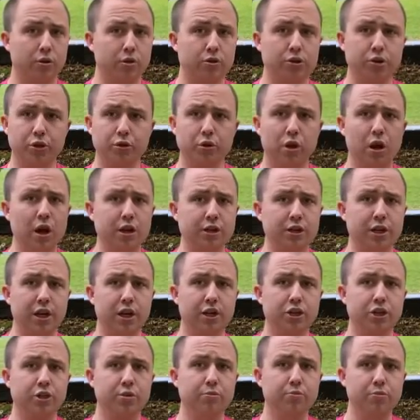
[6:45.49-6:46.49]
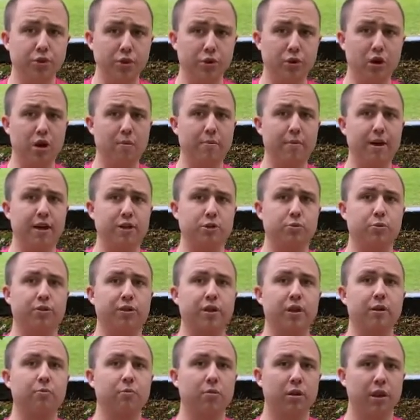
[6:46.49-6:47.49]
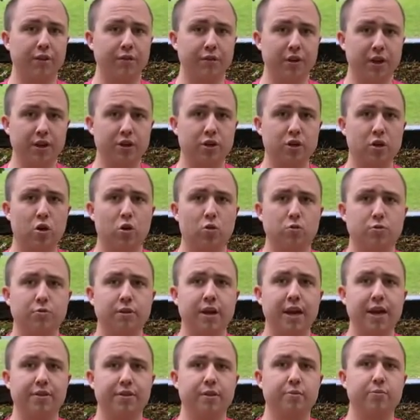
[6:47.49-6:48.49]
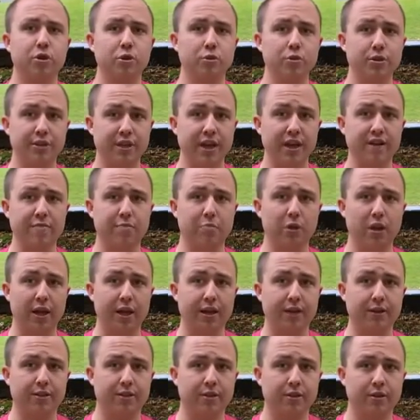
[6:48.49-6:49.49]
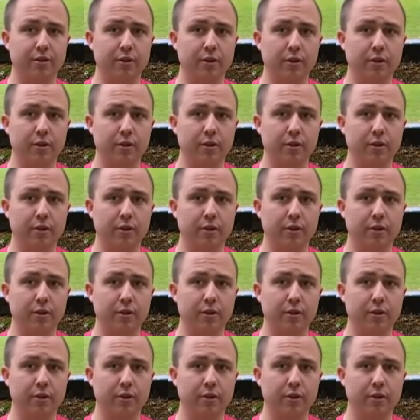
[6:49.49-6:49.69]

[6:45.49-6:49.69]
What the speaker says: Do not touch them, do not mess with them, let the adult take them to a safe place.